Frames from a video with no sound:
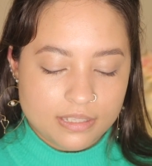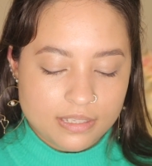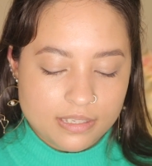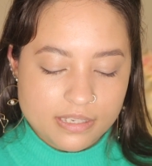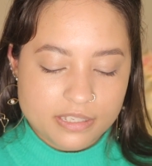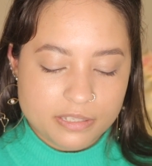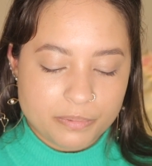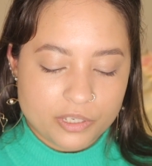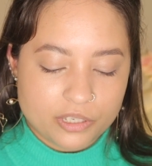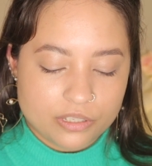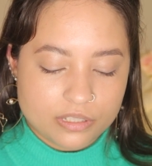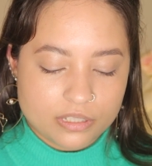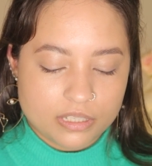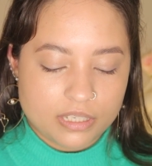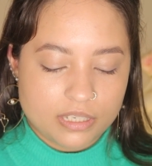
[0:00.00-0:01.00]
this
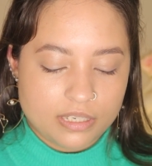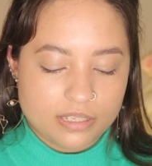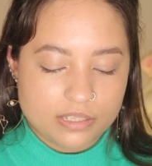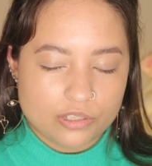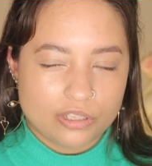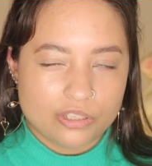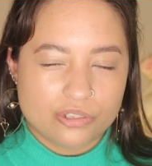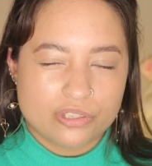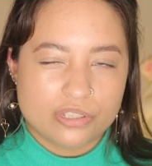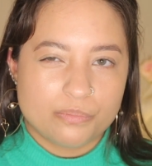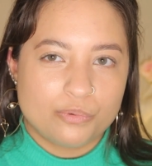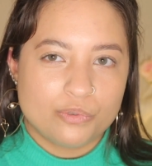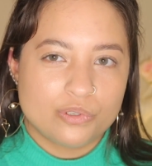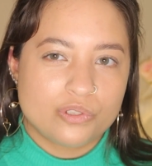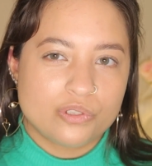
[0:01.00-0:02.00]
because it is also
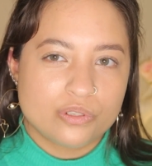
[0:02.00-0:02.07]
supposed